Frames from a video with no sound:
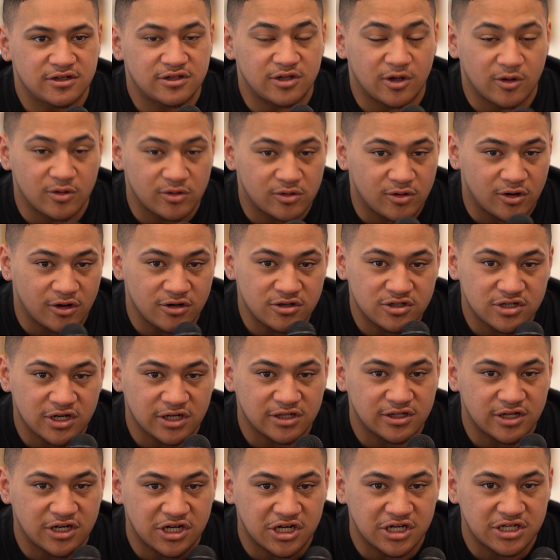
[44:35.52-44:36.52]
old
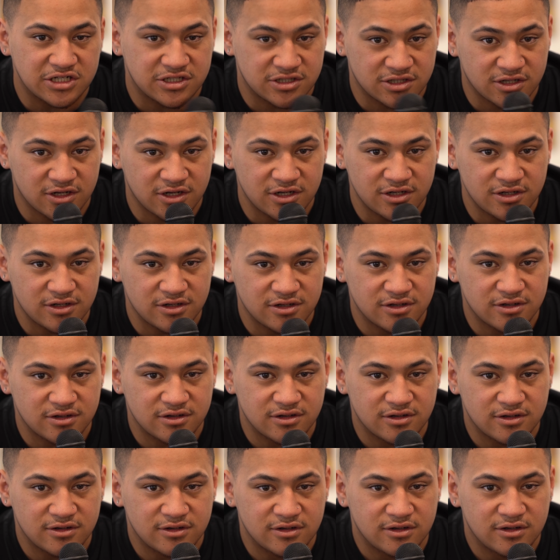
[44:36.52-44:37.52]
contract that I had signed,
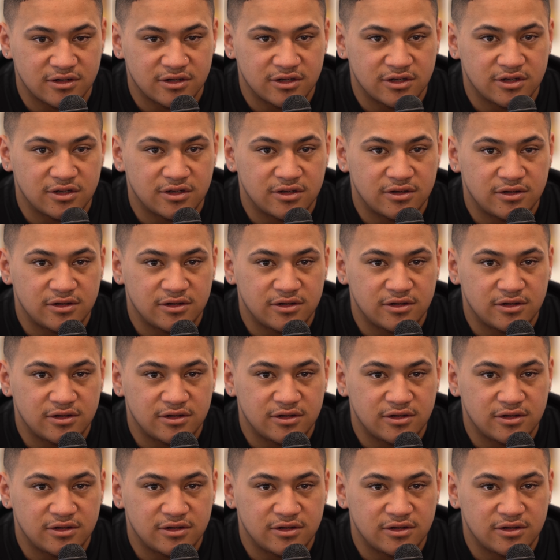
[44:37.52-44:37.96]
All right.